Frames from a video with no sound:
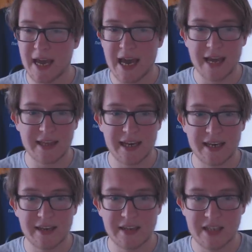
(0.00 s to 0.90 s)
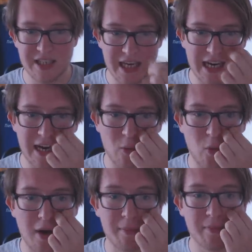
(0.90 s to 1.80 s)
And then there's kind of like
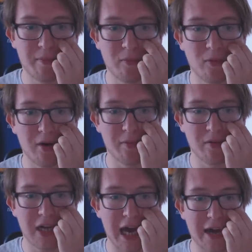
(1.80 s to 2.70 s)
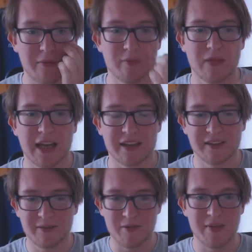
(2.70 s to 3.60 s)
one guy like
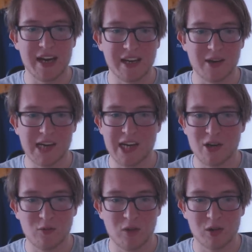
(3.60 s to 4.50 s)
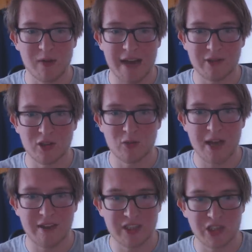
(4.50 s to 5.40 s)
remaining. Okay, what do we have to do? We
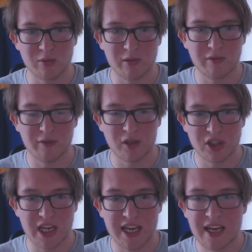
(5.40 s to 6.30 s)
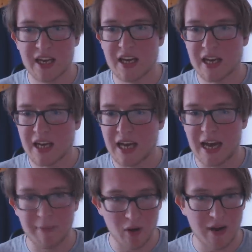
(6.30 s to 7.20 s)
have JW, Fosher,
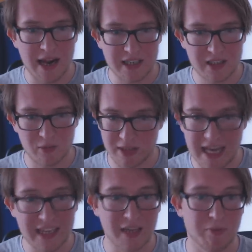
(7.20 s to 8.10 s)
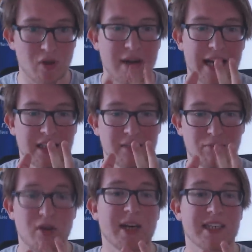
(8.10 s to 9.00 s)
and Pronax. We can't kick Pronax.
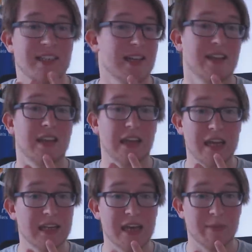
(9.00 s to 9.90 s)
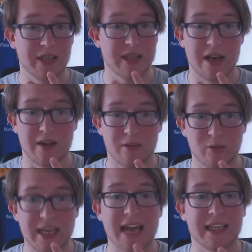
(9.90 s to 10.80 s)
Pronax is the in-game leader.
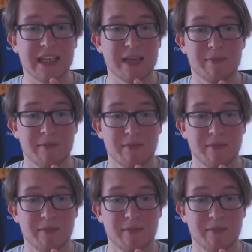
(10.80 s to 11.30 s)
We can't kick him.